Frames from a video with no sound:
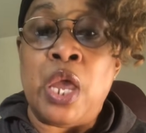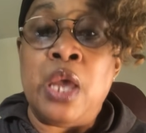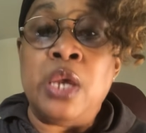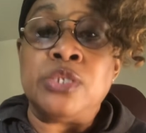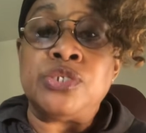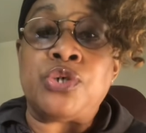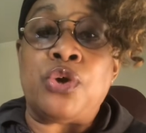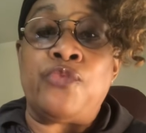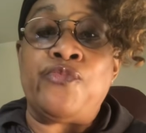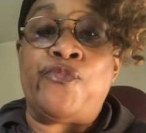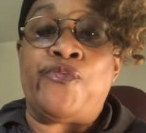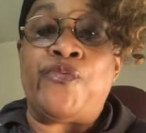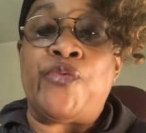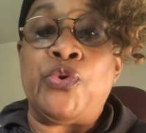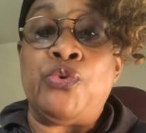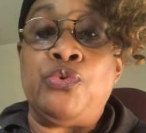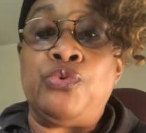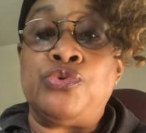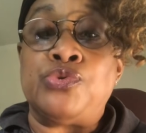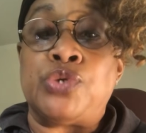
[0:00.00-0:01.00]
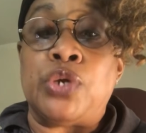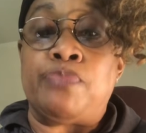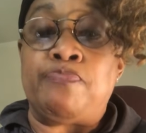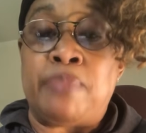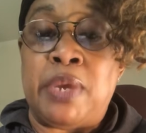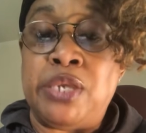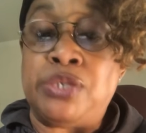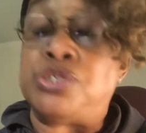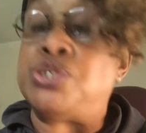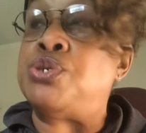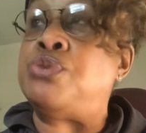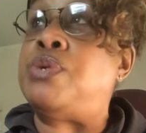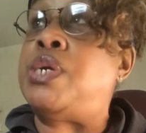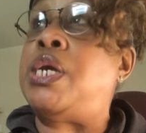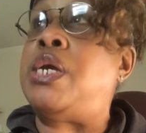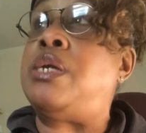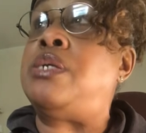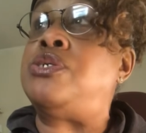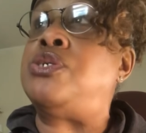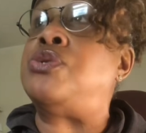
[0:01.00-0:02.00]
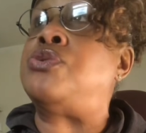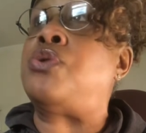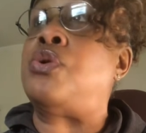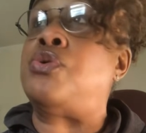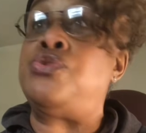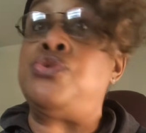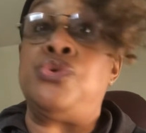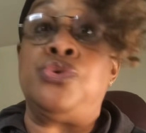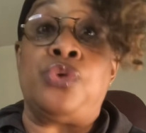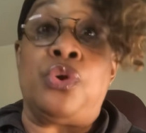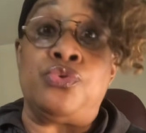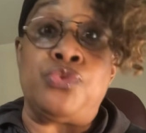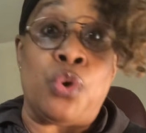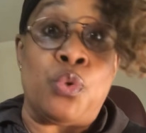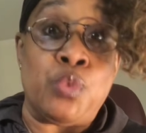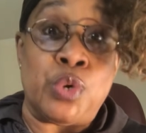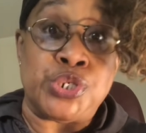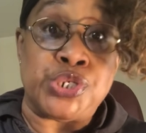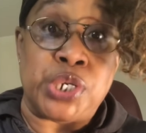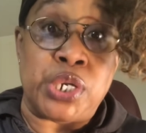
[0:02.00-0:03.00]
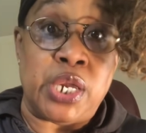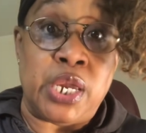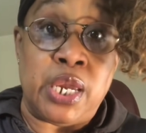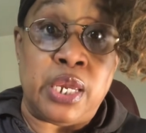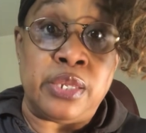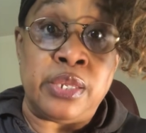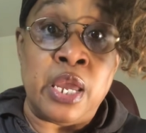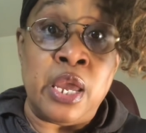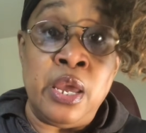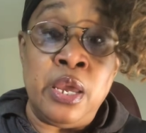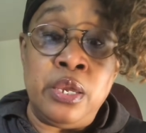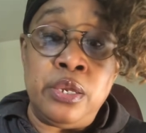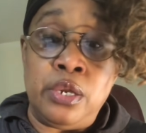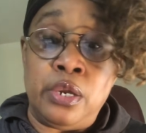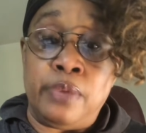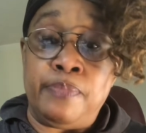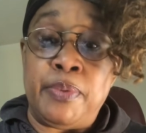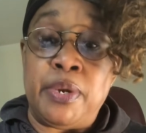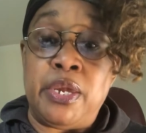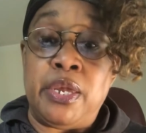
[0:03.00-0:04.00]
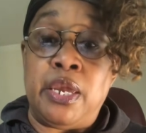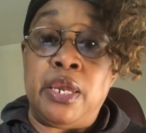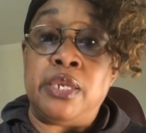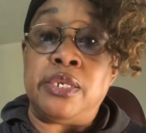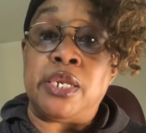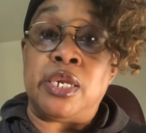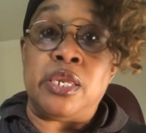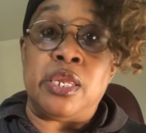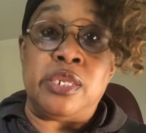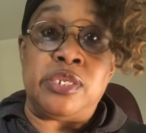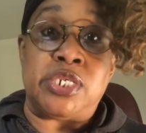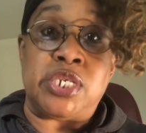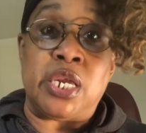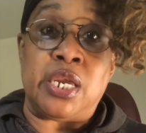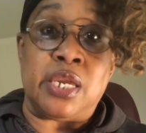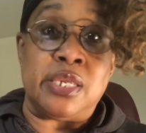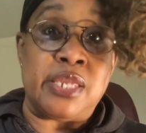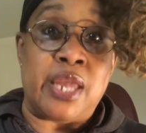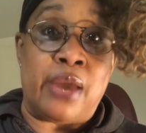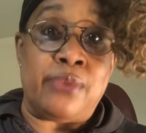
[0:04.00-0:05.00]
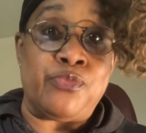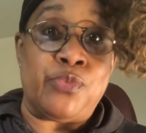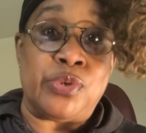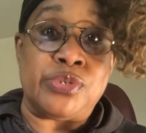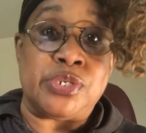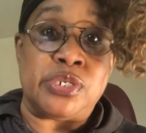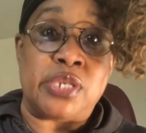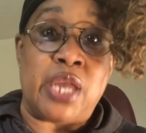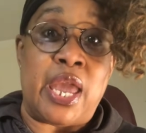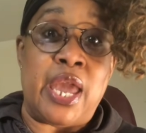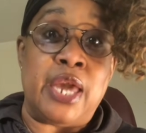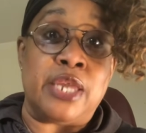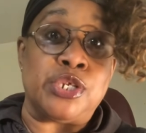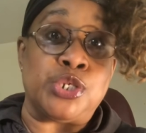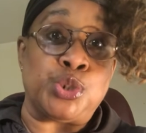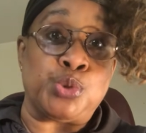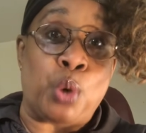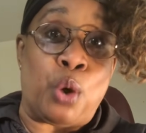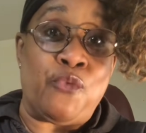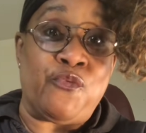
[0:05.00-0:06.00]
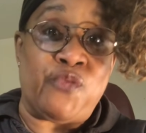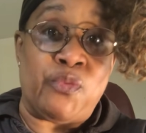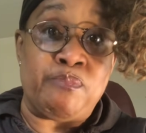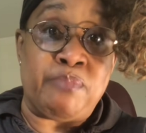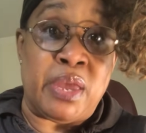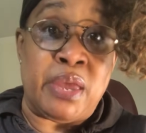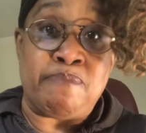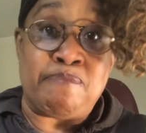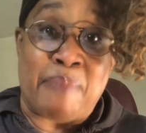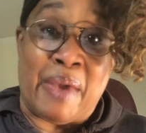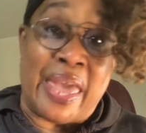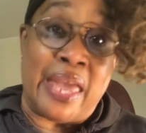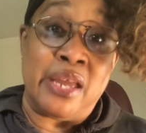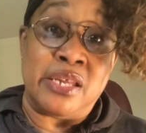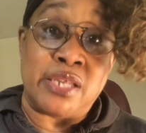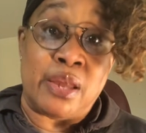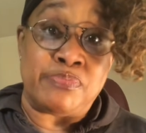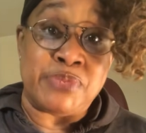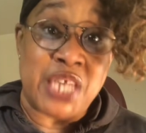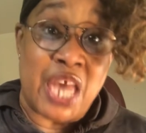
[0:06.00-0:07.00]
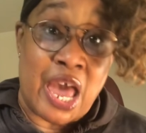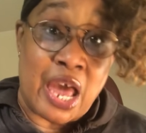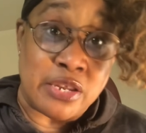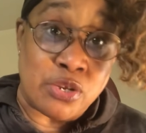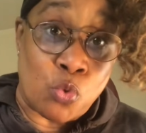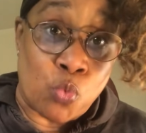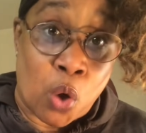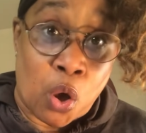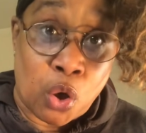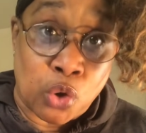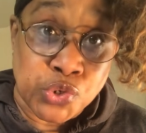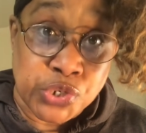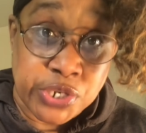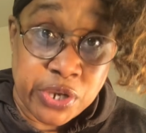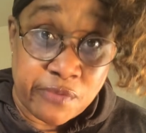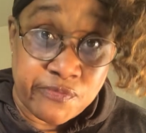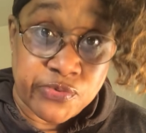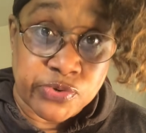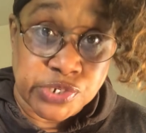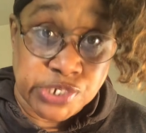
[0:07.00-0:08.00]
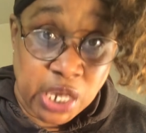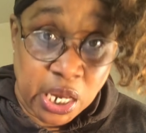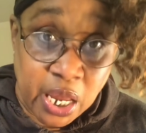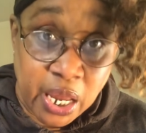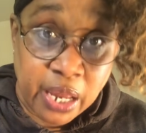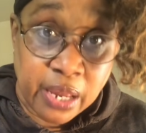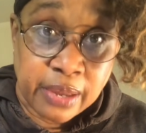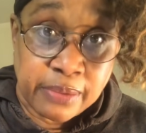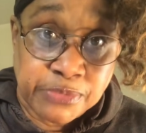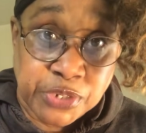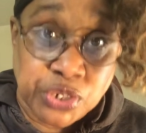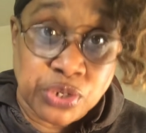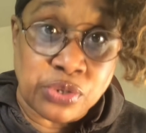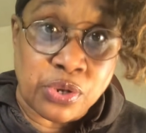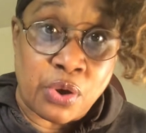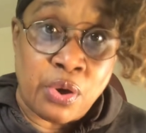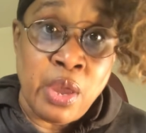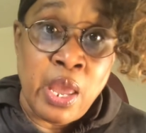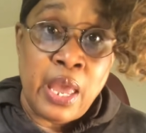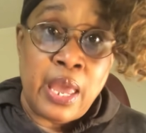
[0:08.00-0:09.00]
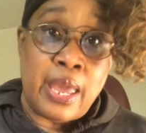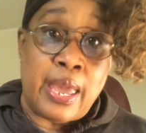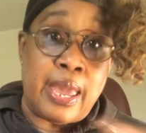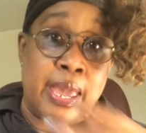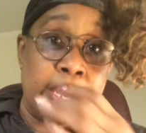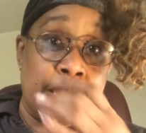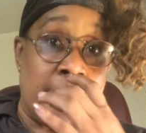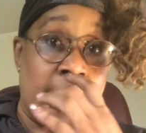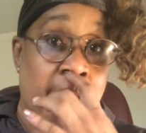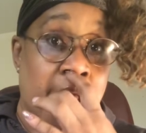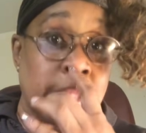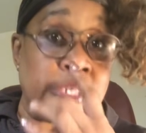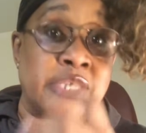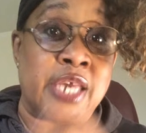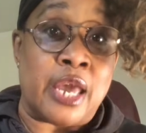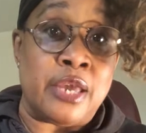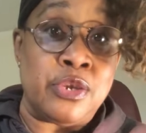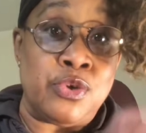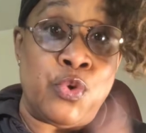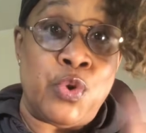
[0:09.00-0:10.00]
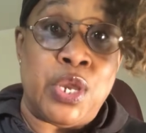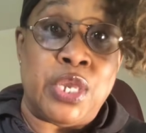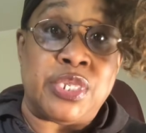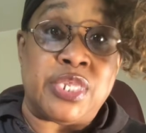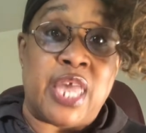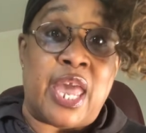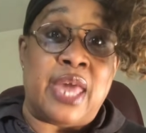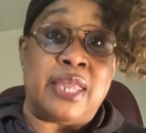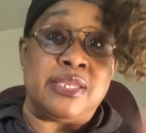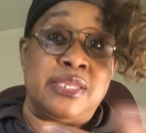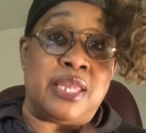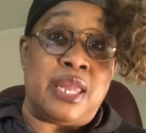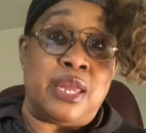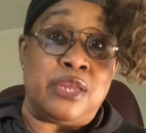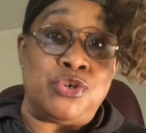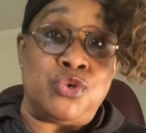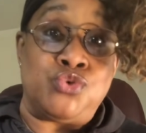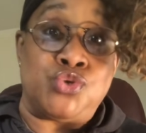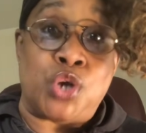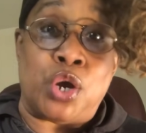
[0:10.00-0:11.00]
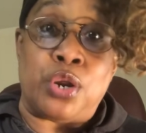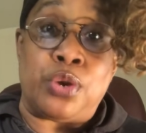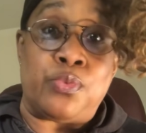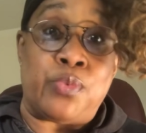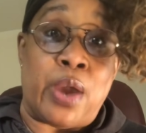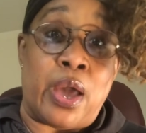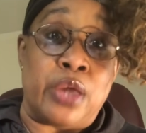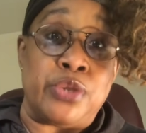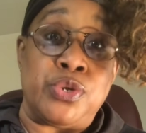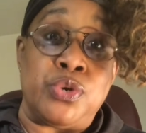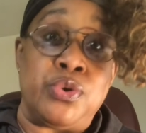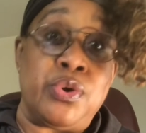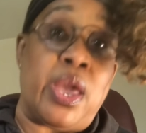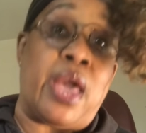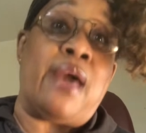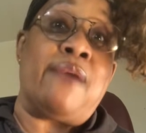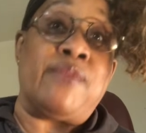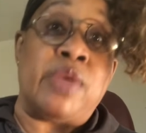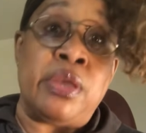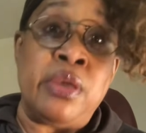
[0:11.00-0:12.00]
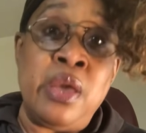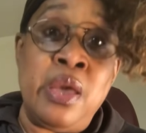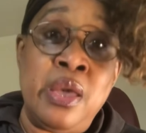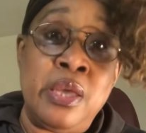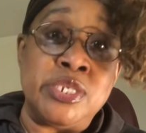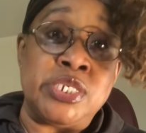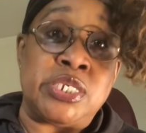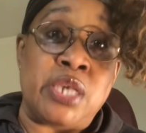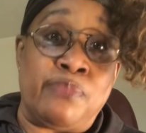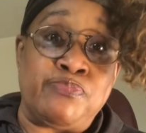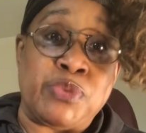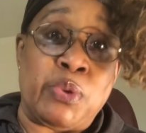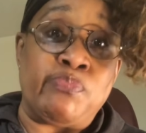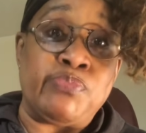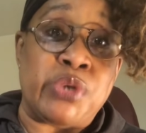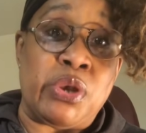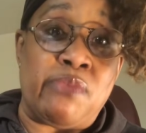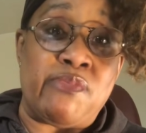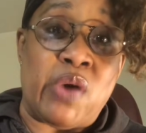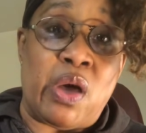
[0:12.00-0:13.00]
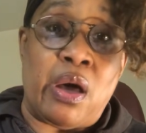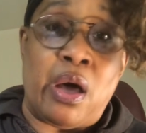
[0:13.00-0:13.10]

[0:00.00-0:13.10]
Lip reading: certain foods and meats you eat, you don't know what you eat. You could be eating a chicken that had a stroke from being banged upside the wall several times, and had a heart attack. And you eat that, and then you turn around, you have symptoms of